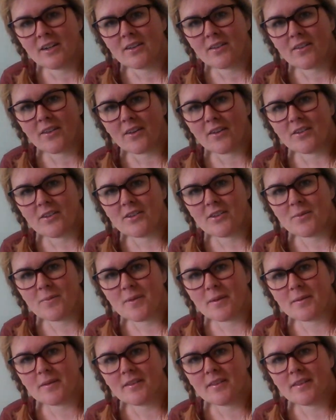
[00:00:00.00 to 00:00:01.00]
So you should be
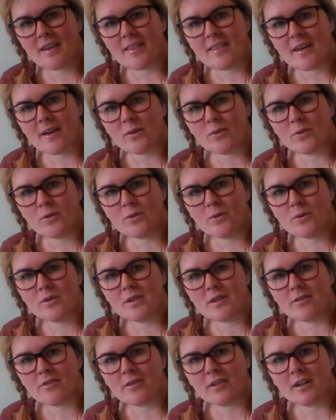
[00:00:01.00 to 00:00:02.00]
able to see there all the
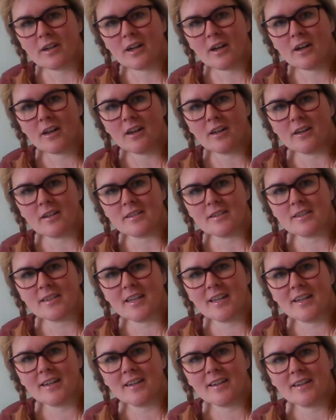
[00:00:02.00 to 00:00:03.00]
different colours
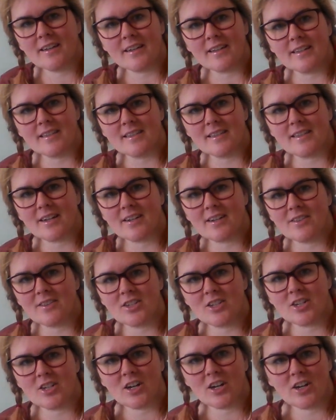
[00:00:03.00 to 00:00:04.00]
inside the
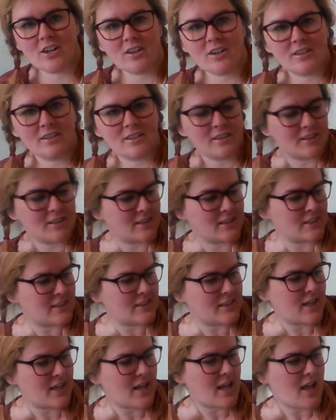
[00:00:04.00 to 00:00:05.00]
jar.
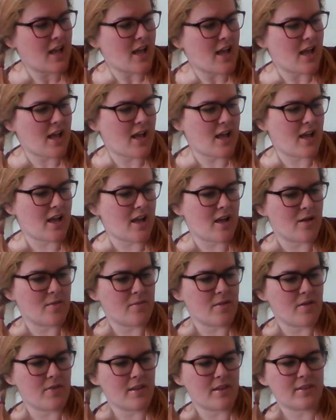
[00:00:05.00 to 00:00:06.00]
And
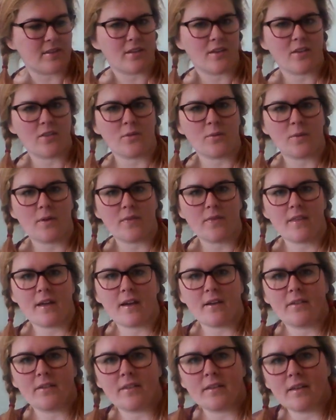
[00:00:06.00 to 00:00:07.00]
there's another one
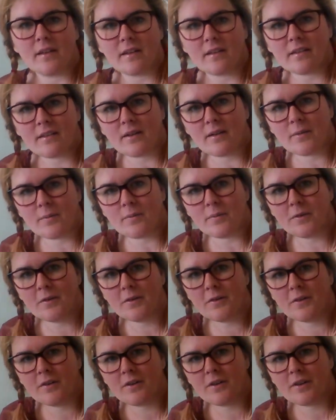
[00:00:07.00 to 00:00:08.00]
there as an
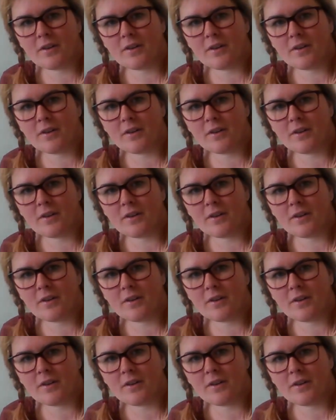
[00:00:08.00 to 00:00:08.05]
example.